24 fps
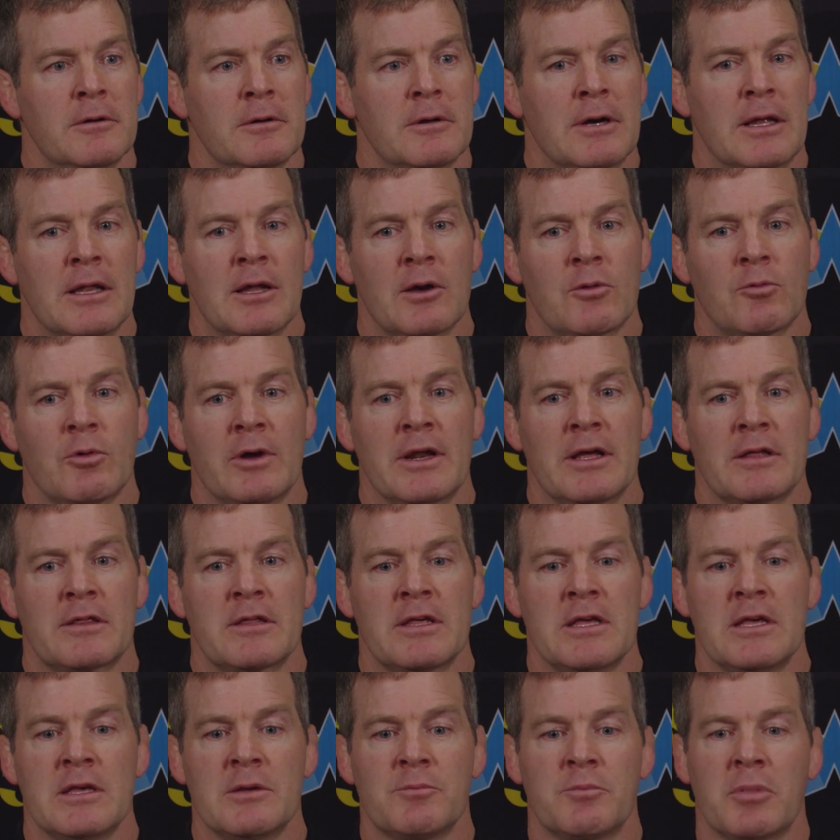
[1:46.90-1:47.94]
I like what I
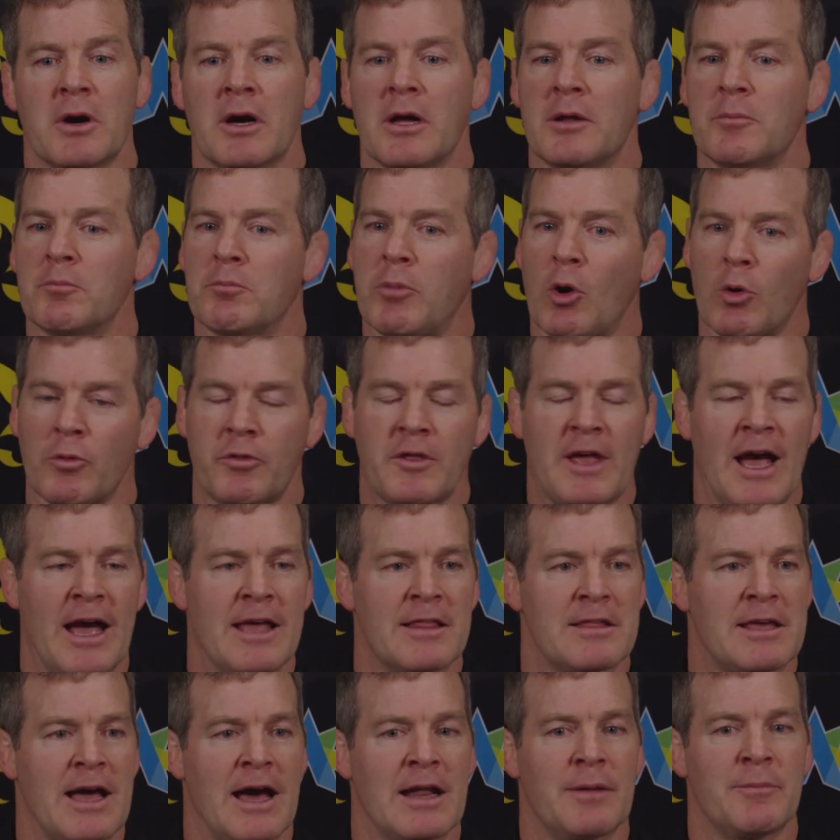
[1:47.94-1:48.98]
see, but both
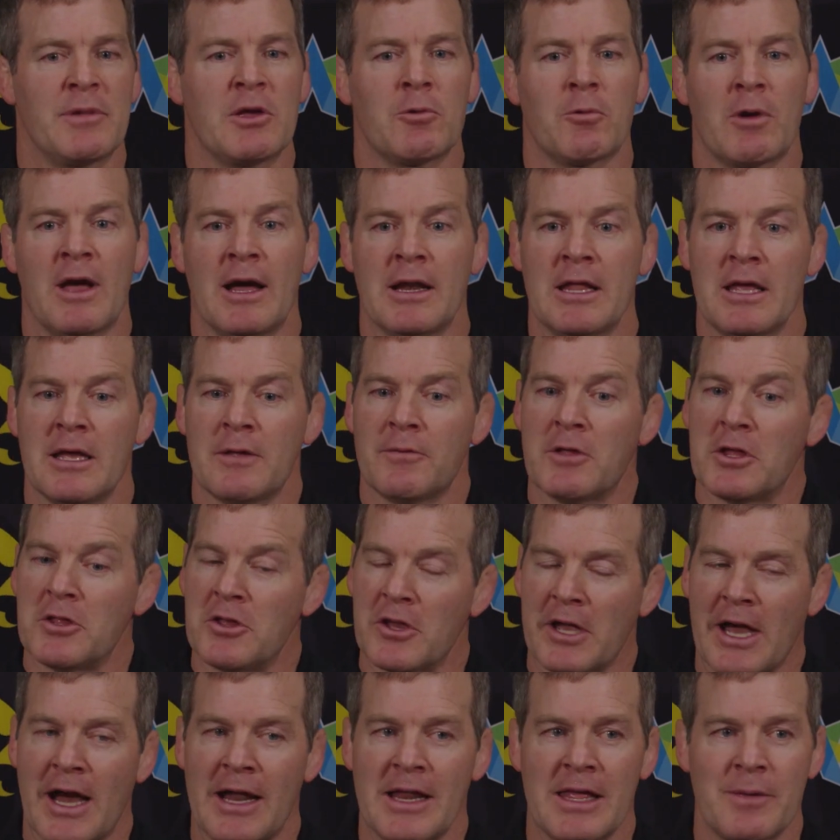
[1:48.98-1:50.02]
guys got to be ready, and then
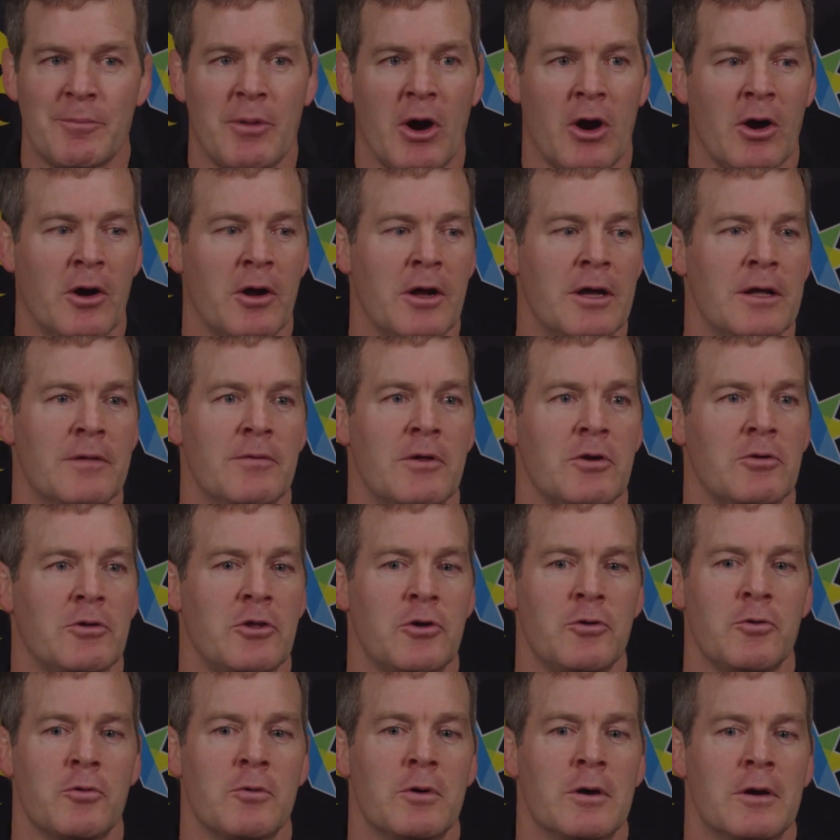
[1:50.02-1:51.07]
you got Ibarra in there
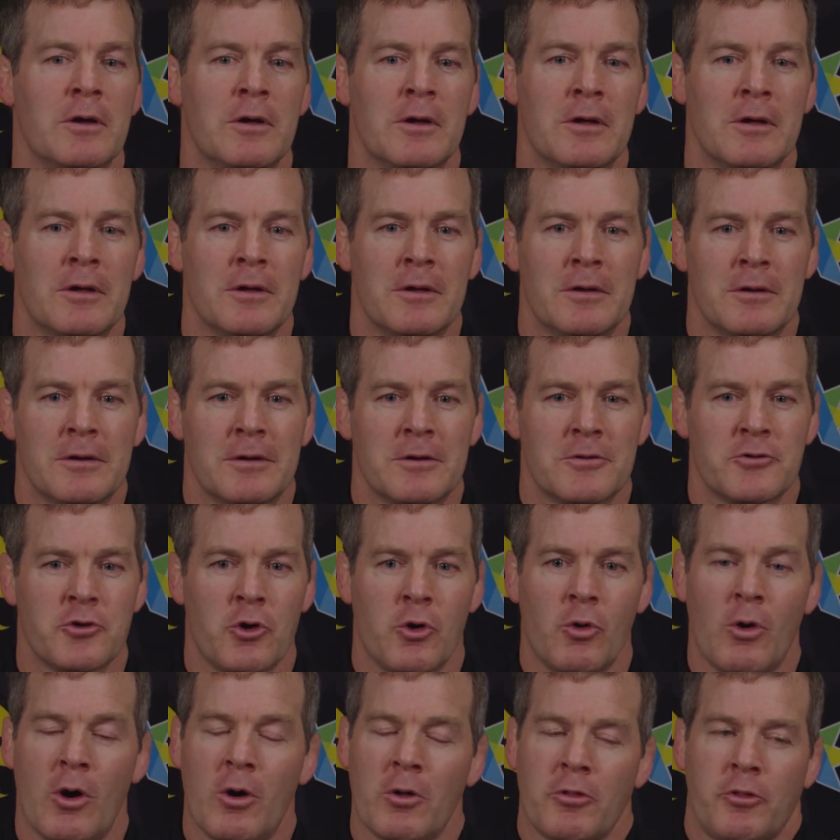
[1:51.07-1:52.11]
too.
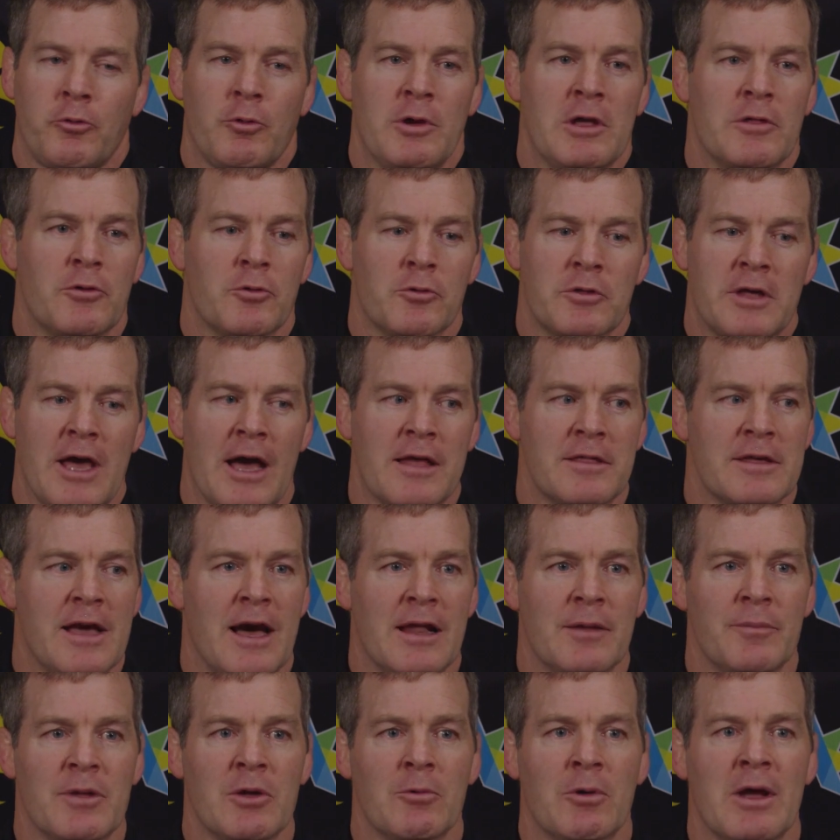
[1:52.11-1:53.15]
So all three of those guys
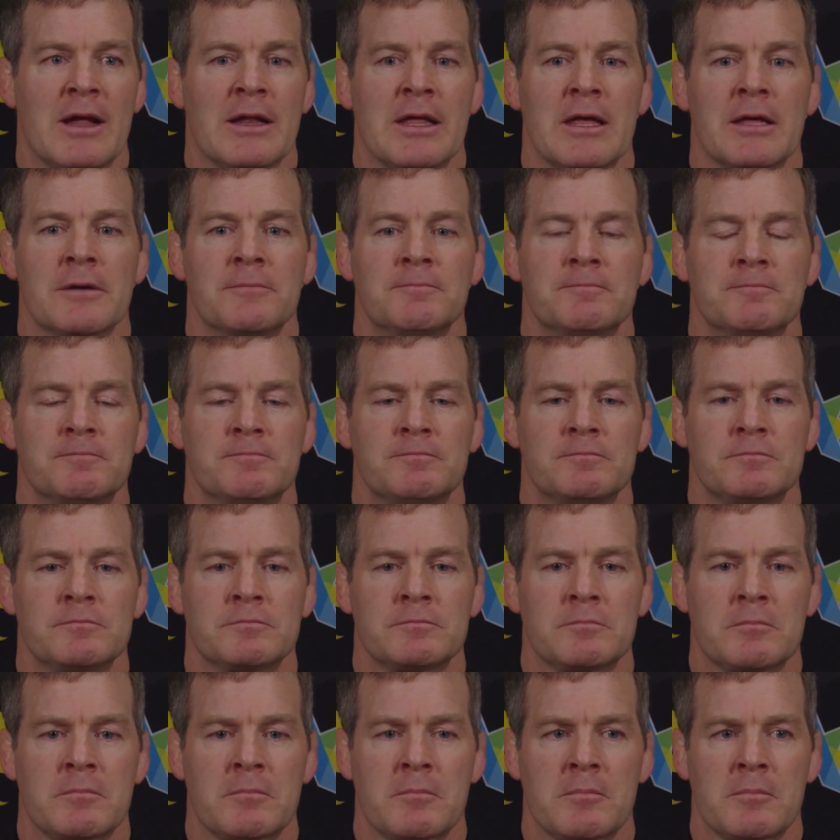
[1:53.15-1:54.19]
got to be ready.
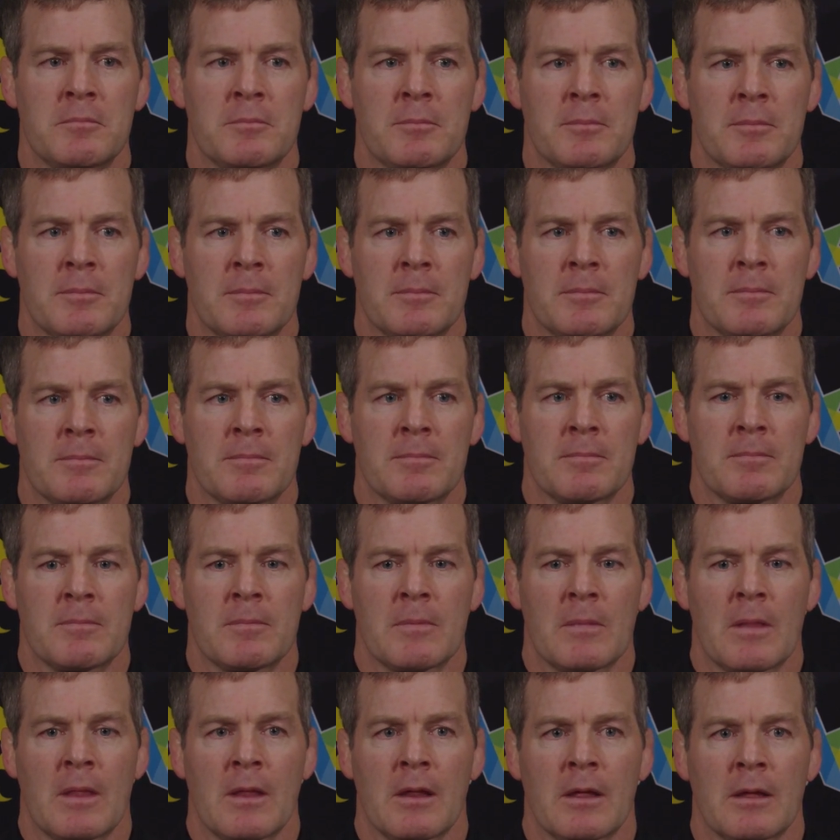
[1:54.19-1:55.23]
What
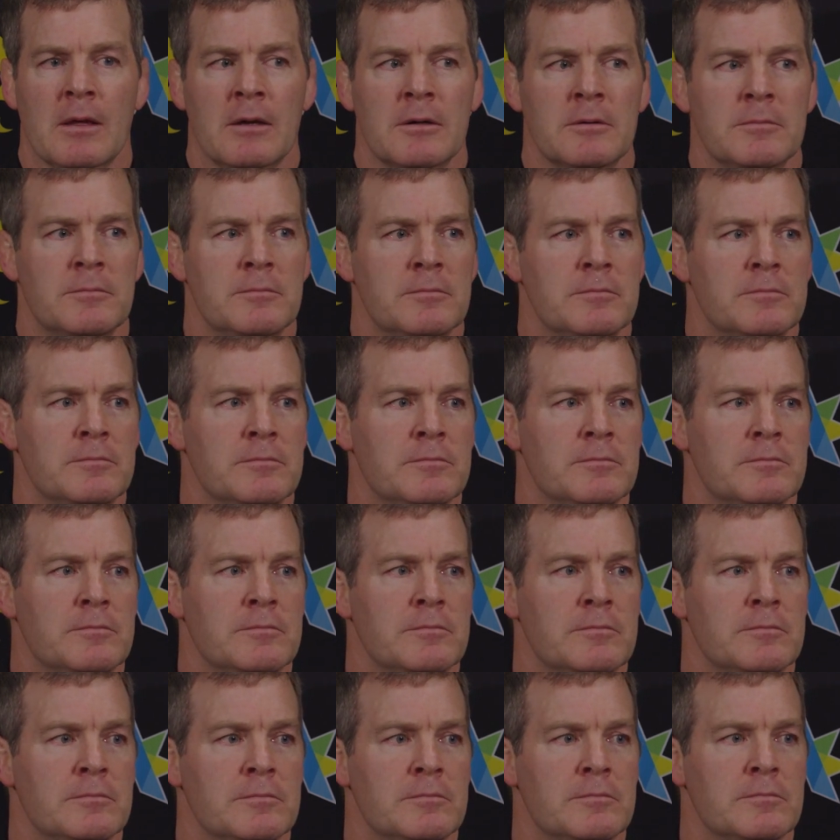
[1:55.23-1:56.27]
are your thoughts on Rhodes'
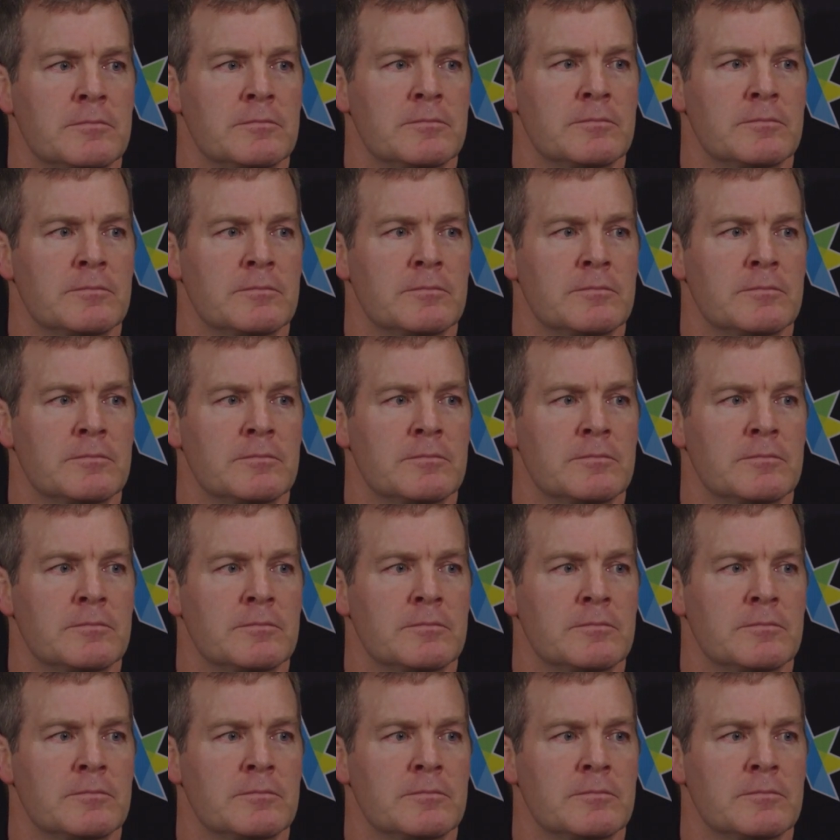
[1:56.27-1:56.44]
debut?